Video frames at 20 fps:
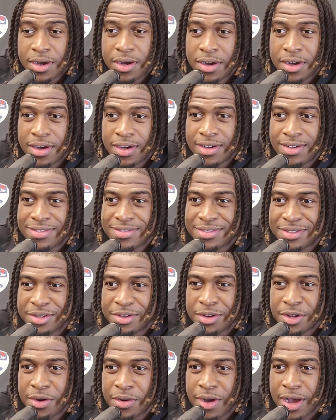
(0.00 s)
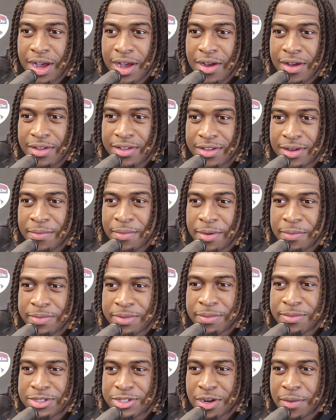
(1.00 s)
I'm
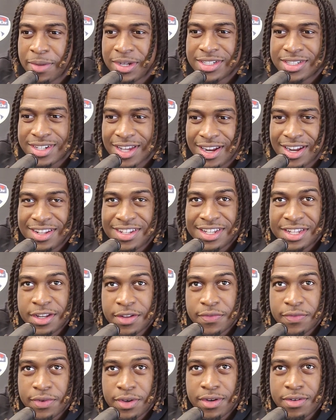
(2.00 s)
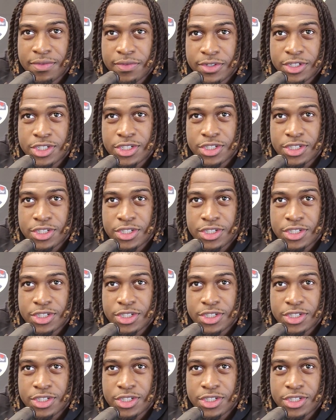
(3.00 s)
going to try my shot at the NFL.